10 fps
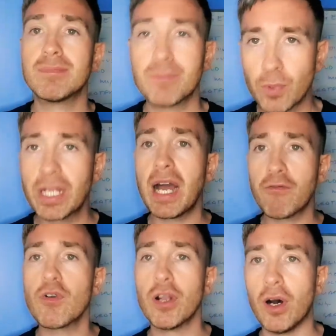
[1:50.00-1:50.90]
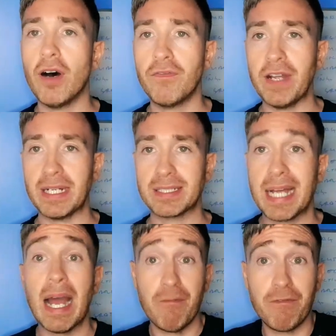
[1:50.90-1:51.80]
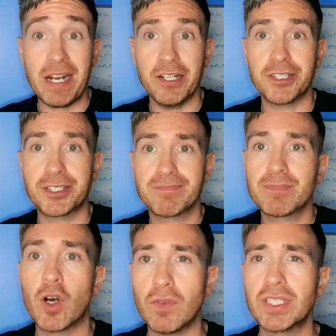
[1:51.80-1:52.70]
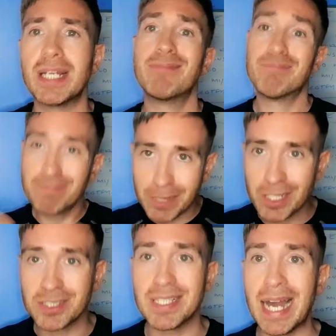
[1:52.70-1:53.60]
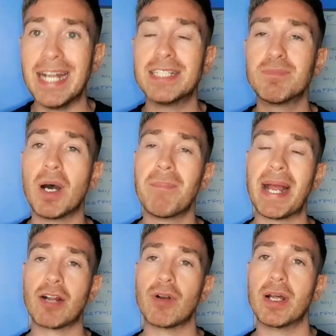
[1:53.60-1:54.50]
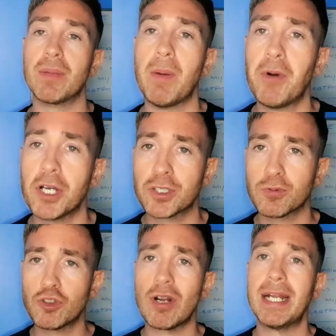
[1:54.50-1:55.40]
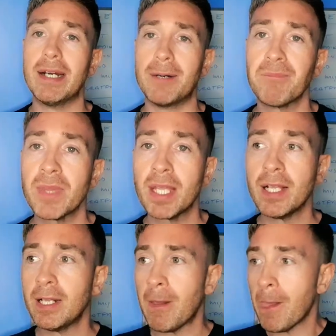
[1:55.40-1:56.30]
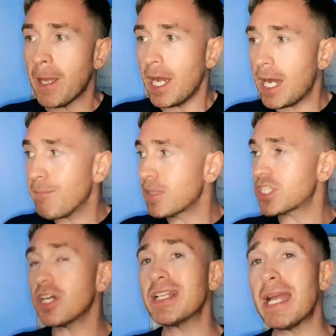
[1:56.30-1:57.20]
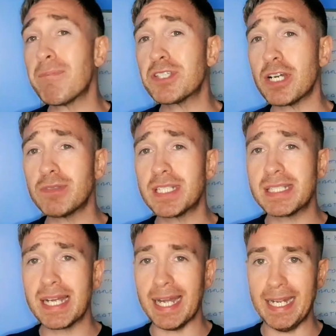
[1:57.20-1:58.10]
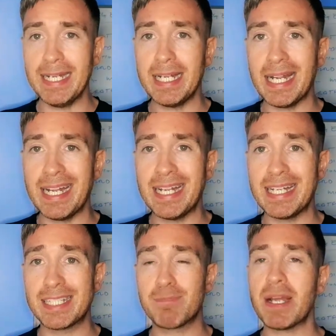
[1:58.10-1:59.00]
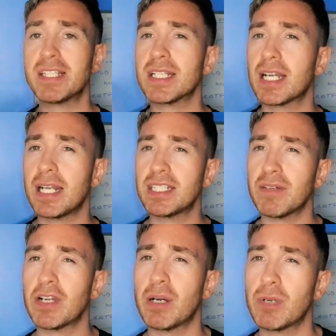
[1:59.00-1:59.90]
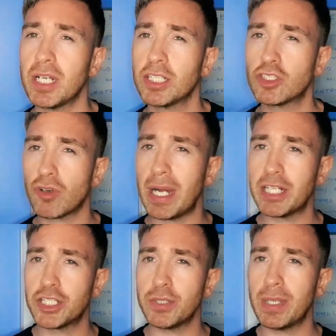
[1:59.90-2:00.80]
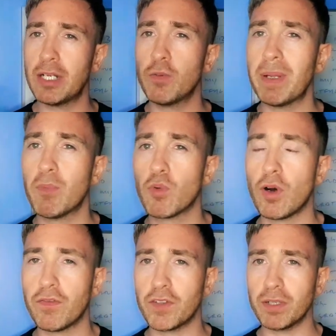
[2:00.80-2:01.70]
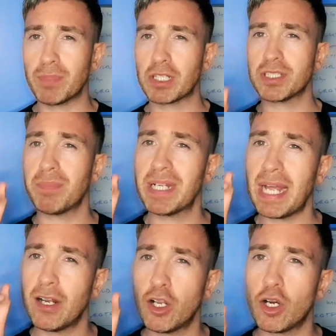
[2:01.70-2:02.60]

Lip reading: We cover a lot of things, and fitness, obviously, because that is my background. I'm a personal trainer. So the episode today is basically something I'm going to try and do a little bit more often, because I've been getting a lot